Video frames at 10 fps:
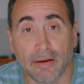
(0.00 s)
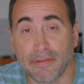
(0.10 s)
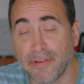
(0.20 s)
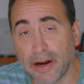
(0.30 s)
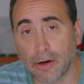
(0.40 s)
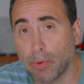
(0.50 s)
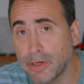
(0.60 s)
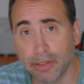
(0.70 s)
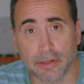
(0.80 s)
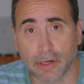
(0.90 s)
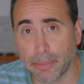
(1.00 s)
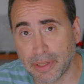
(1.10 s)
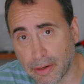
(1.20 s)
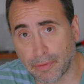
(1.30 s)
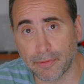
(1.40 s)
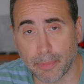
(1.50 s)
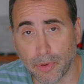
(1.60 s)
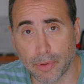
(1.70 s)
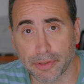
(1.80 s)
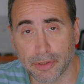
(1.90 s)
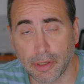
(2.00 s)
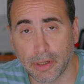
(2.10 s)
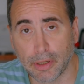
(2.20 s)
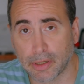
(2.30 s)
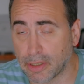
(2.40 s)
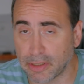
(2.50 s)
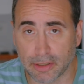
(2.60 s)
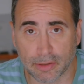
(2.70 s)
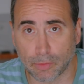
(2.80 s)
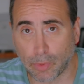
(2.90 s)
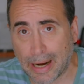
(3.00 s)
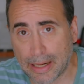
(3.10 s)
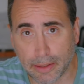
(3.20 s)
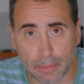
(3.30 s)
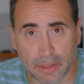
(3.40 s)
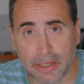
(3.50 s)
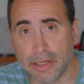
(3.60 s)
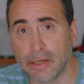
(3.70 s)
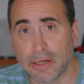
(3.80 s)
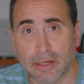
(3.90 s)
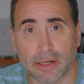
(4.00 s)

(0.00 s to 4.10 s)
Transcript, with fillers: Their questions are going to be different from yours because it's randomly